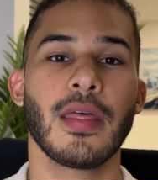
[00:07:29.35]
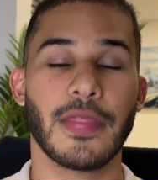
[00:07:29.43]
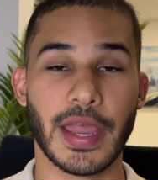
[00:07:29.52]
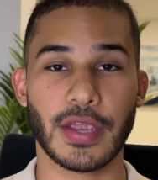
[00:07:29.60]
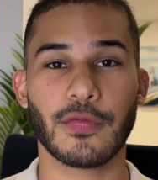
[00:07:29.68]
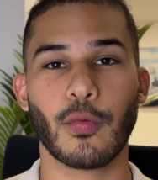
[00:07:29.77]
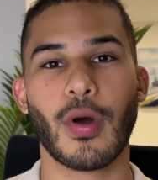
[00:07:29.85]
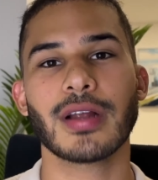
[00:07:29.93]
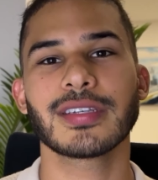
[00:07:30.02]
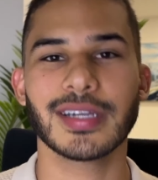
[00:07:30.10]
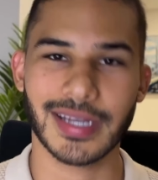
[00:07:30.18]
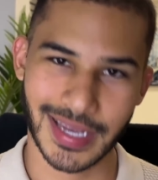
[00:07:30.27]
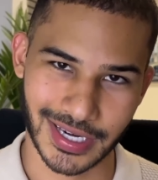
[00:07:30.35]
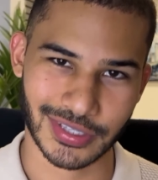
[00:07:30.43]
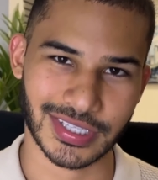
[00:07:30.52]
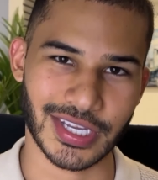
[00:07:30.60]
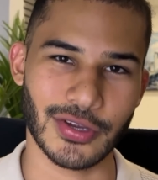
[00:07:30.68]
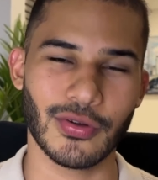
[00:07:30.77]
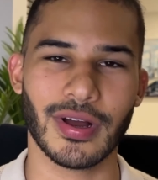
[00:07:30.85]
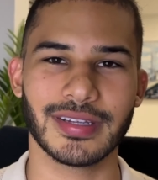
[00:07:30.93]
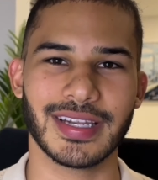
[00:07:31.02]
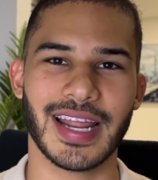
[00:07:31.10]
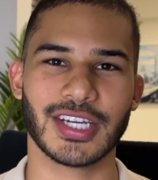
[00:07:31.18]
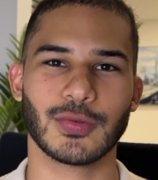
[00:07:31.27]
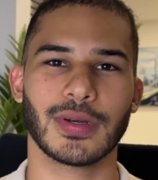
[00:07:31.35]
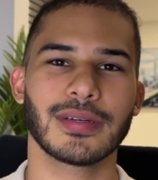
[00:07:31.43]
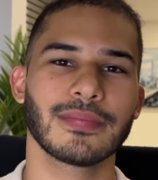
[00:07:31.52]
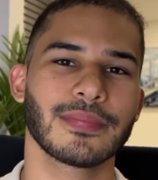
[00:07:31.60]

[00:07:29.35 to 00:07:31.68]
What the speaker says: Thank you for watching, and I'll see you on the next one.